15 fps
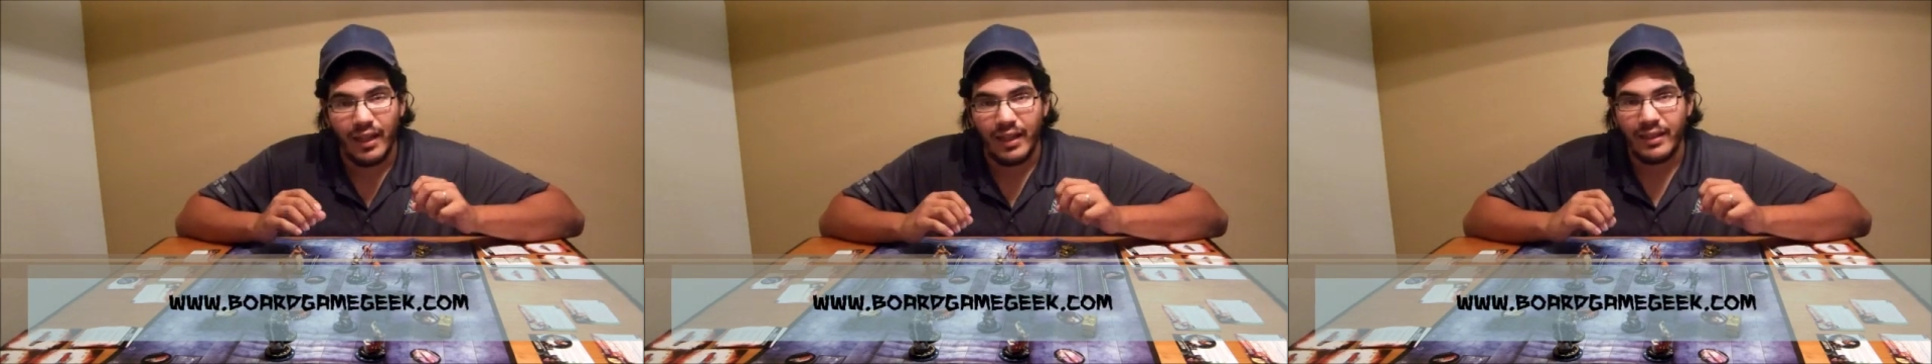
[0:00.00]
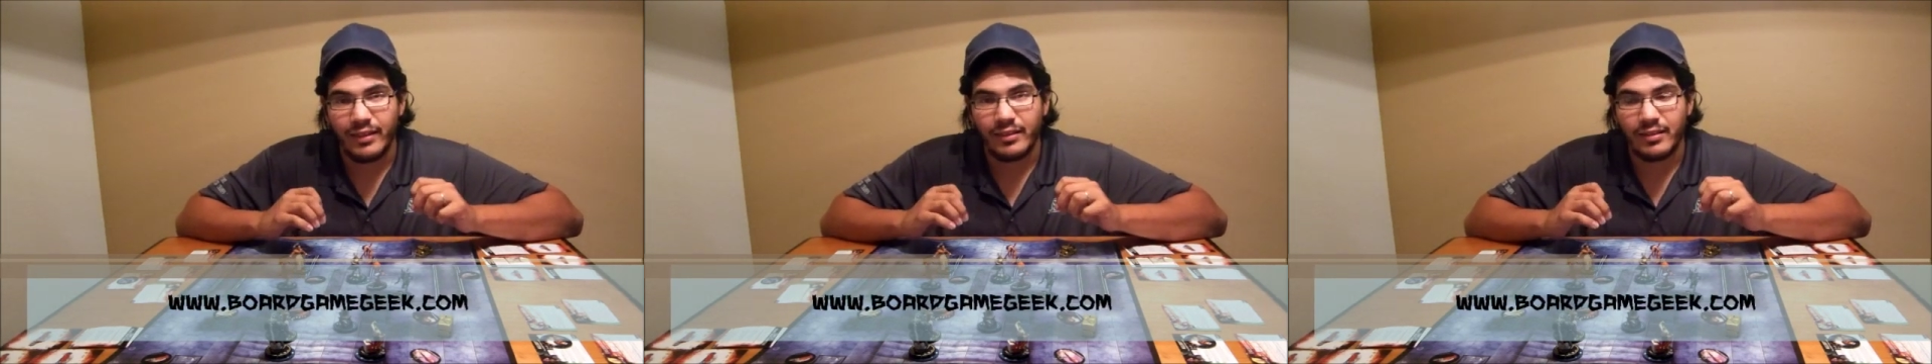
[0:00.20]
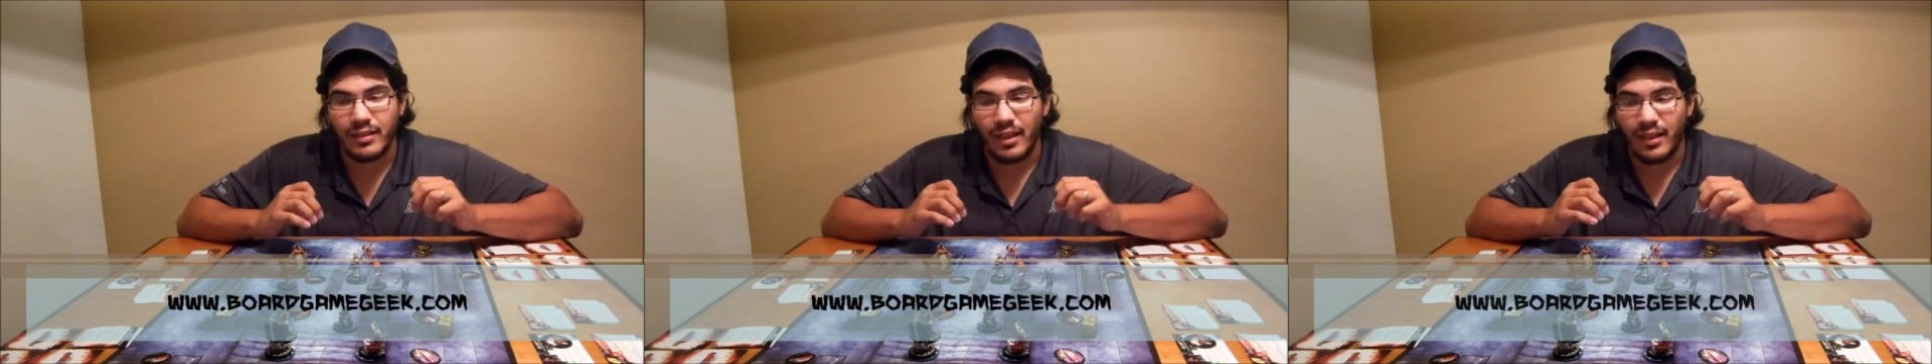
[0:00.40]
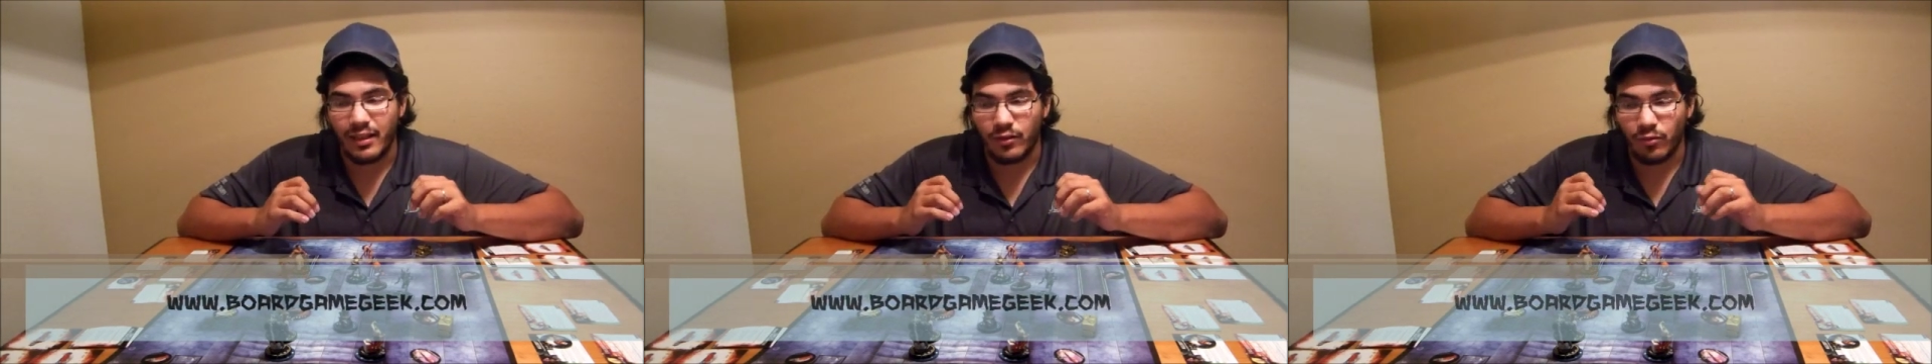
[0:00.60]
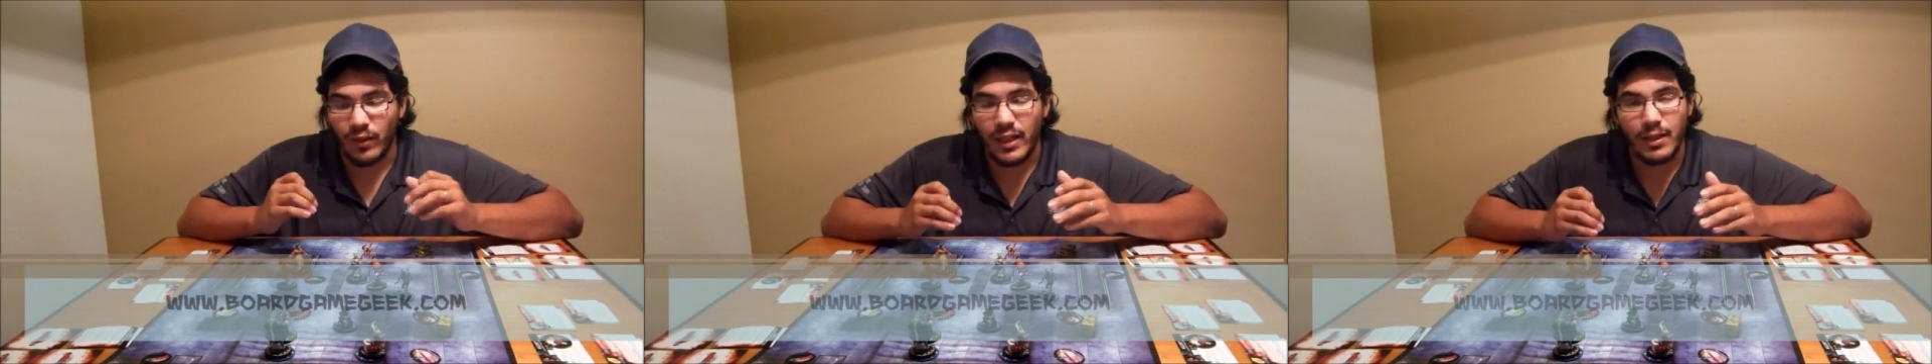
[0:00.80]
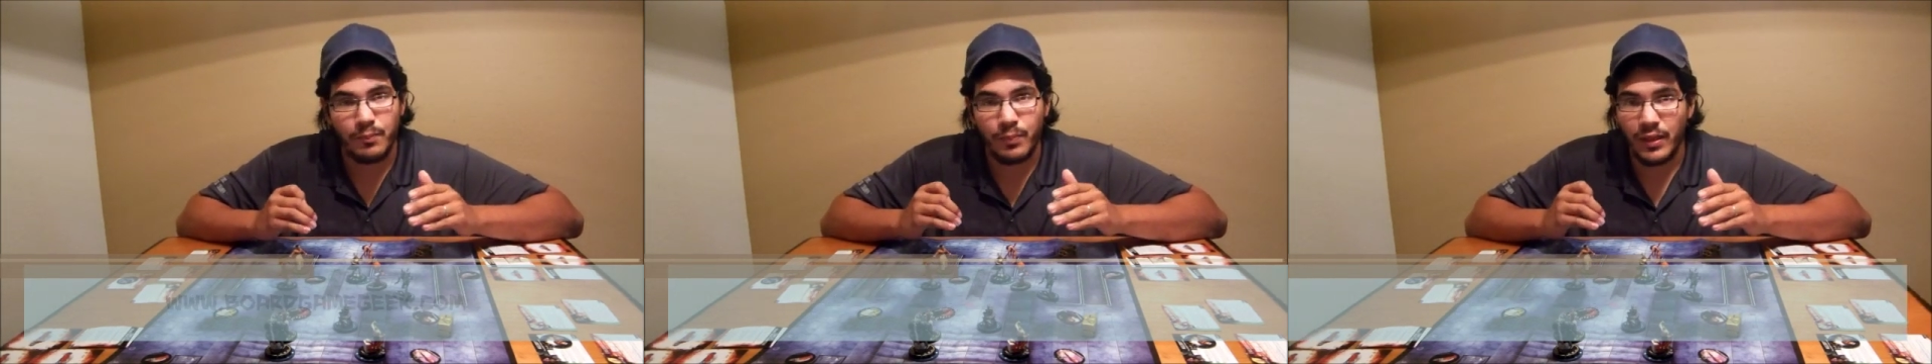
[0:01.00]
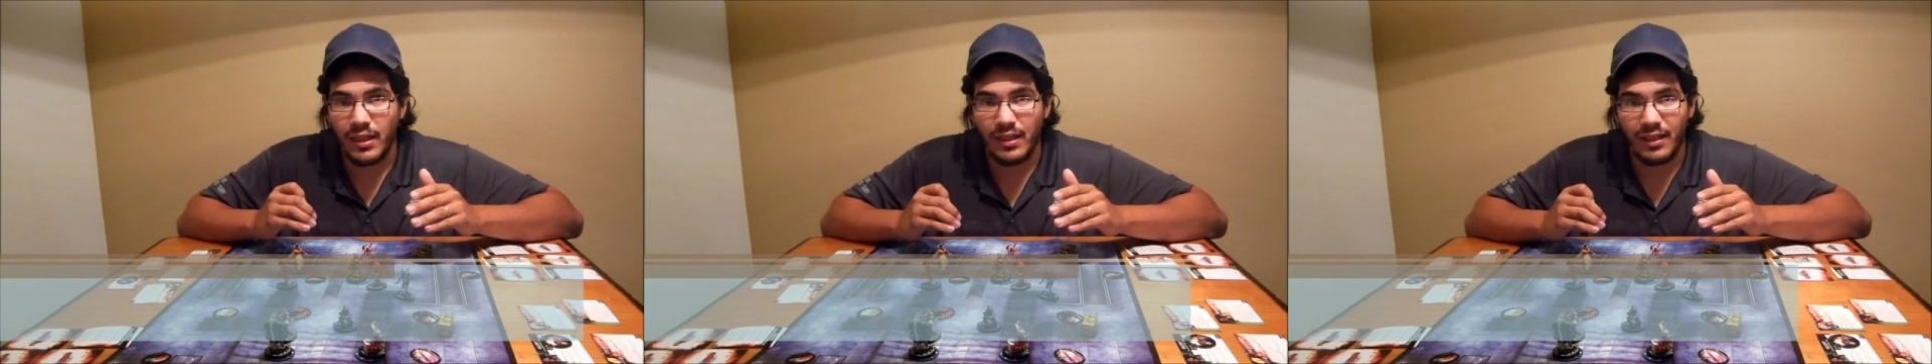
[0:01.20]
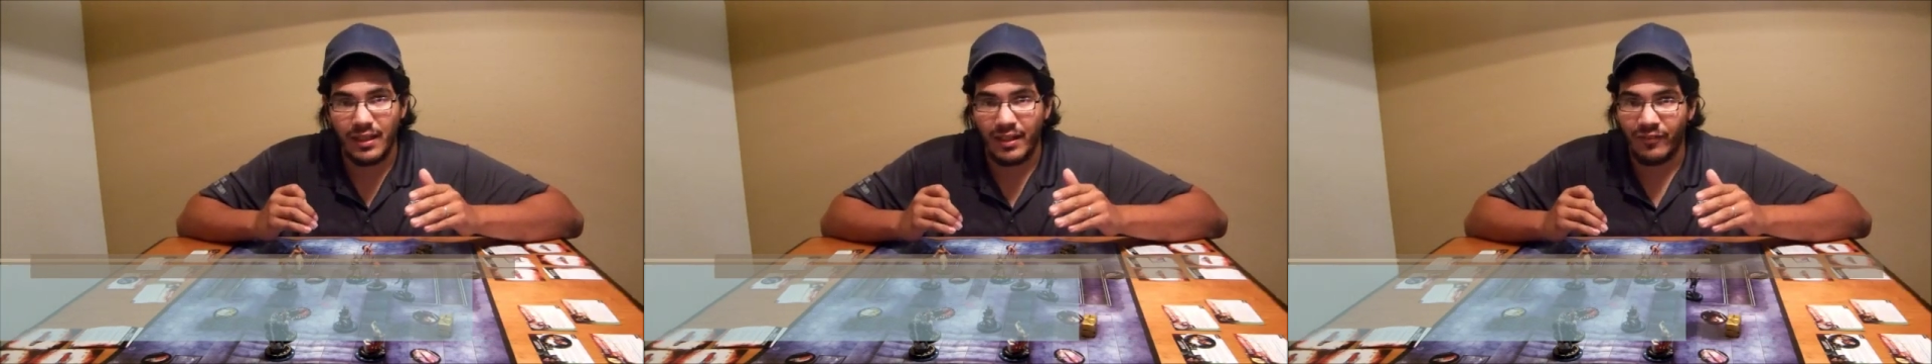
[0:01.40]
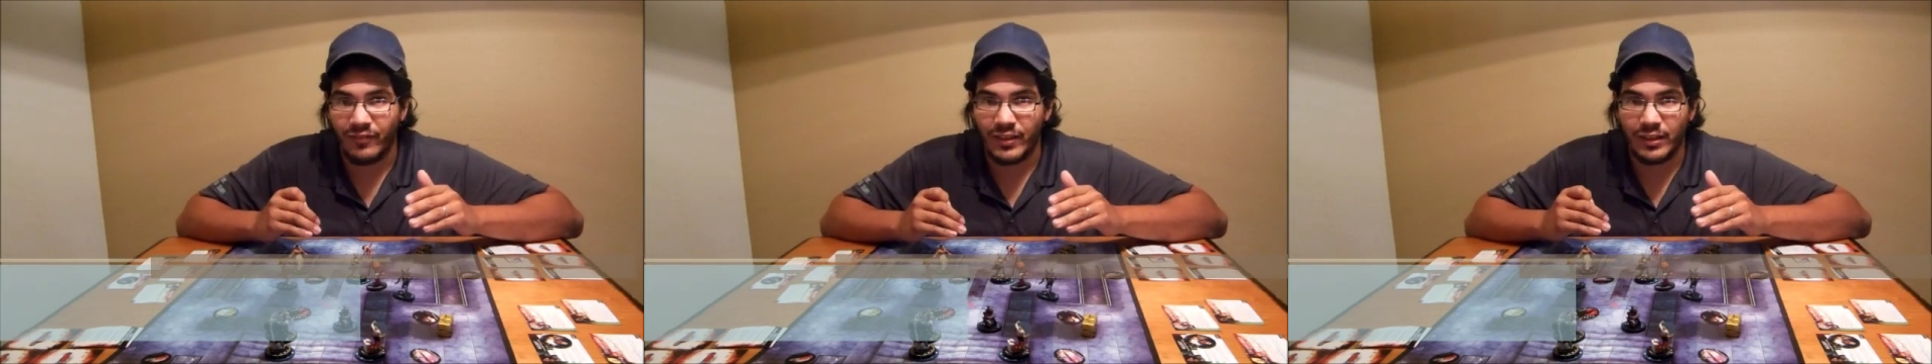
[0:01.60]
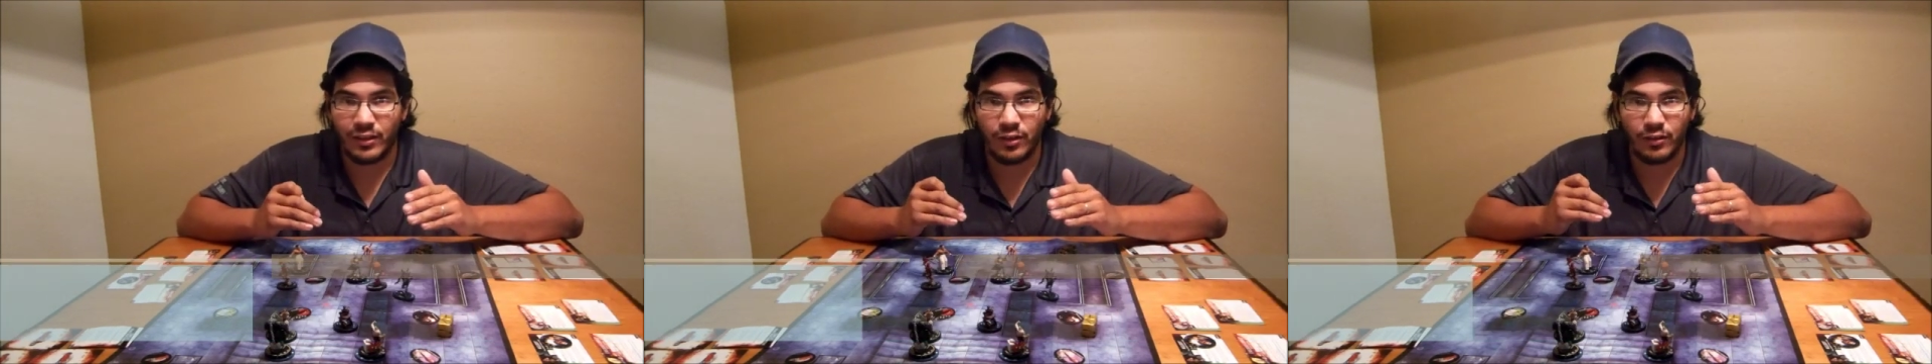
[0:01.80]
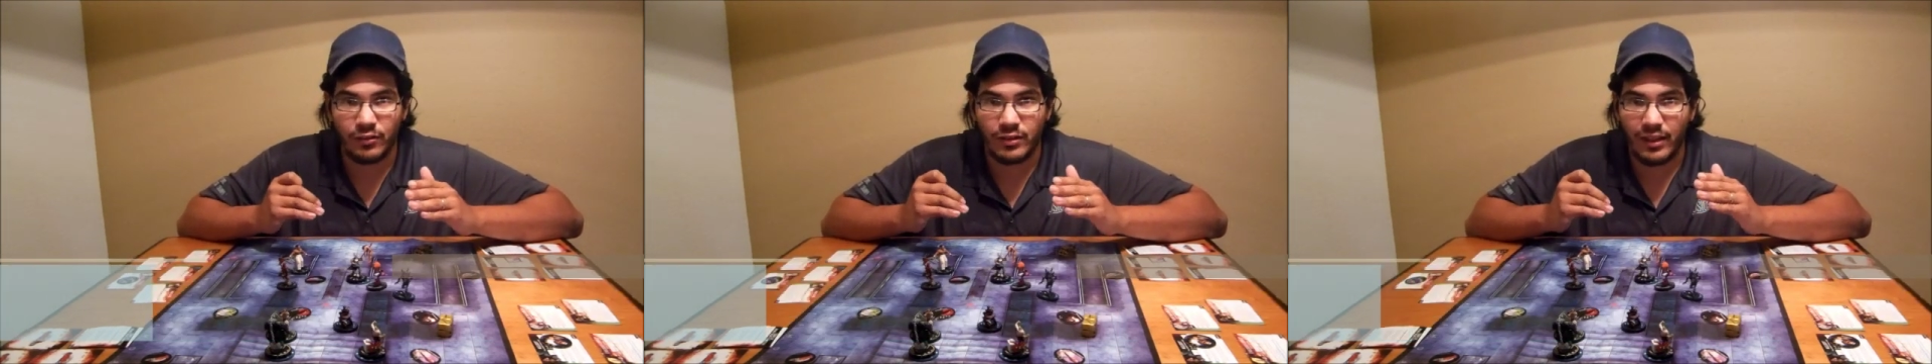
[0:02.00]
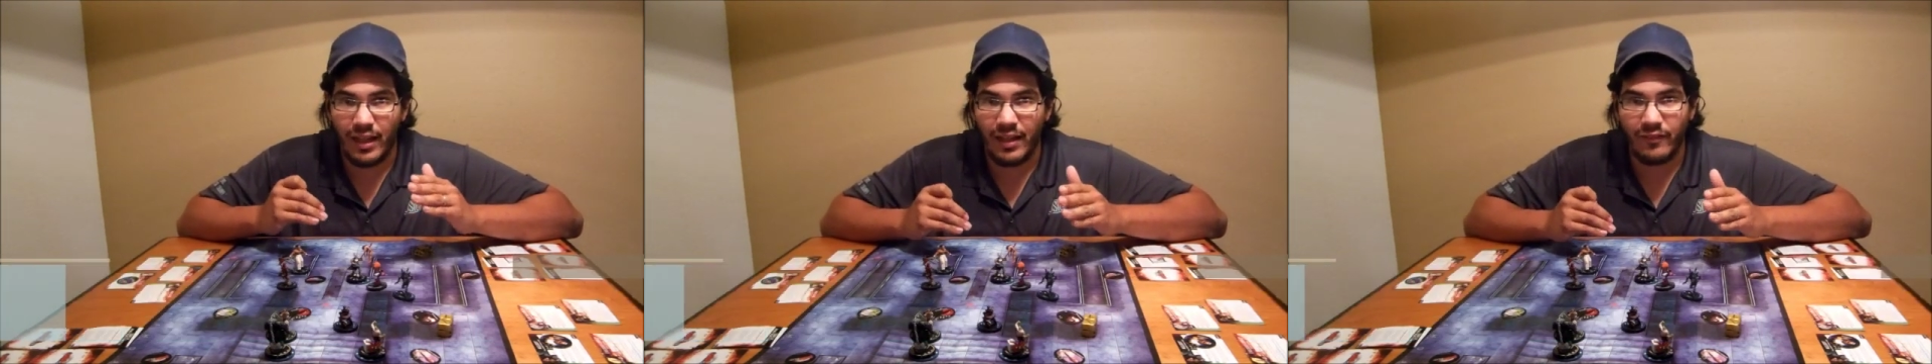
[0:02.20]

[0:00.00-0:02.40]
and there's a great PDF that shows